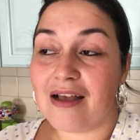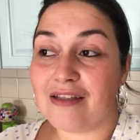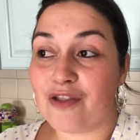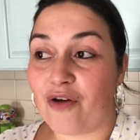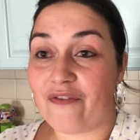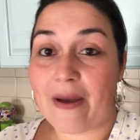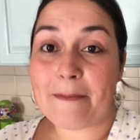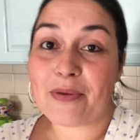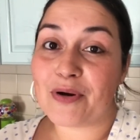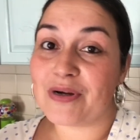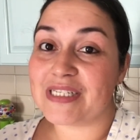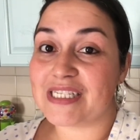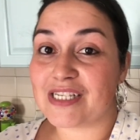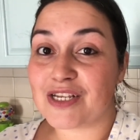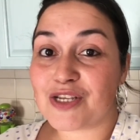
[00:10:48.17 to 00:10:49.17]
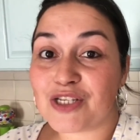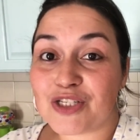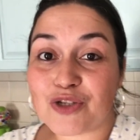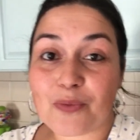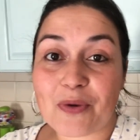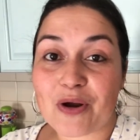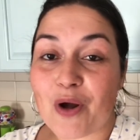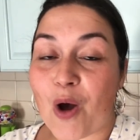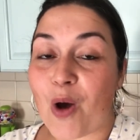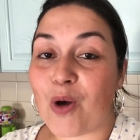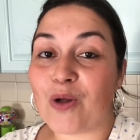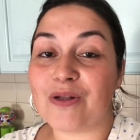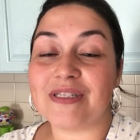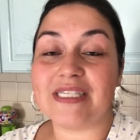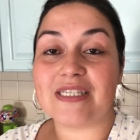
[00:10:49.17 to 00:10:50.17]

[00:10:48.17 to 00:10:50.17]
November is super cold.